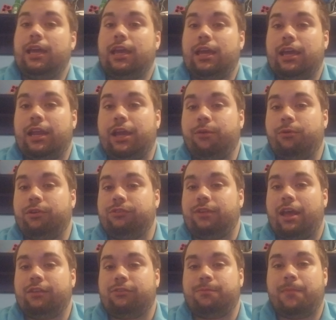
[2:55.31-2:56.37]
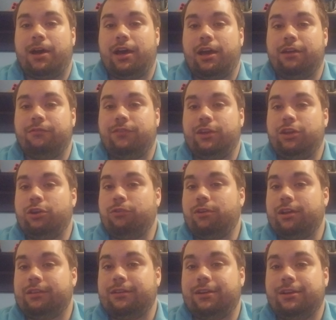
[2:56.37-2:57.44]
Anyways, that's my video
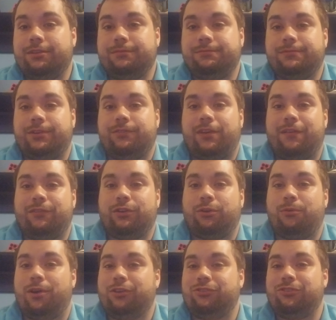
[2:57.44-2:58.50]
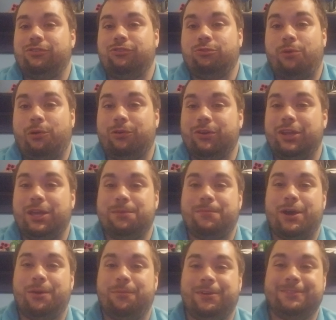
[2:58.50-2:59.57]
right there. If you have any questions, you're welcome to
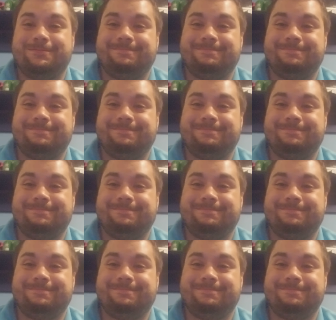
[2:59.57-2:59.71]
email me.